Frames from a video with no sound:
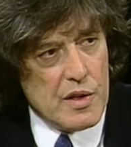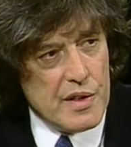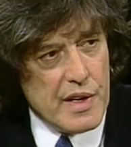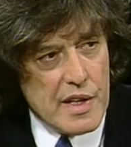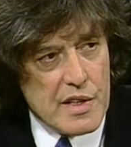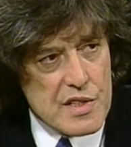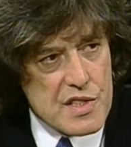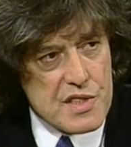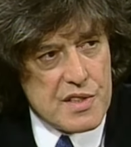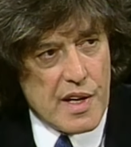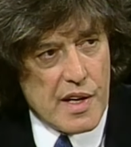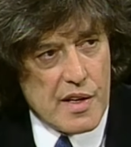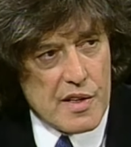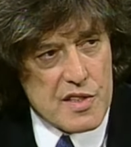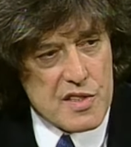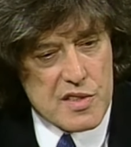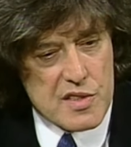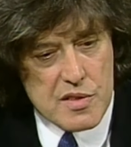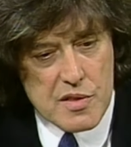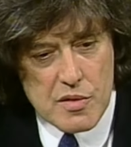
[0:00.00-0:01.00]
own
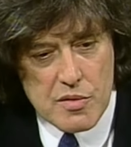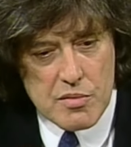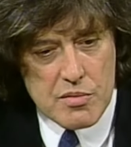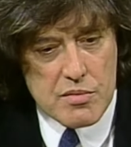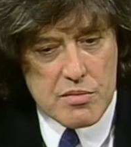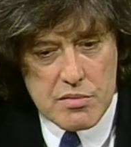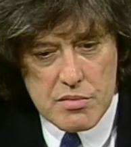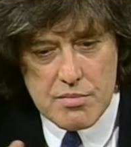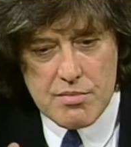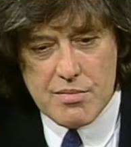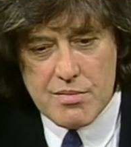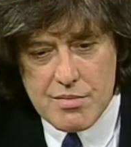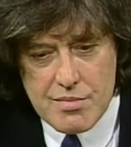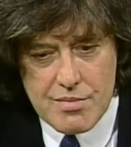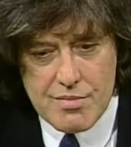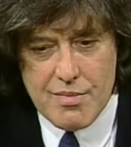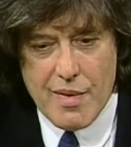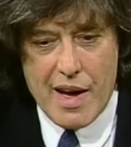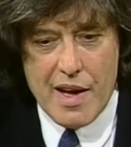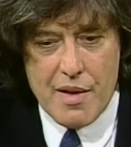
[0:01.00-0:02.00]
instincts, um,
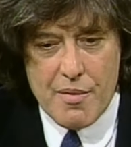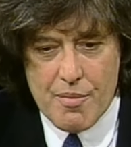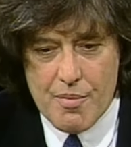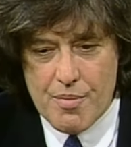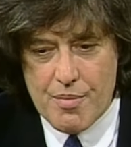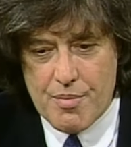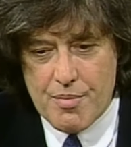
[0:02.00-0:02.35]
my,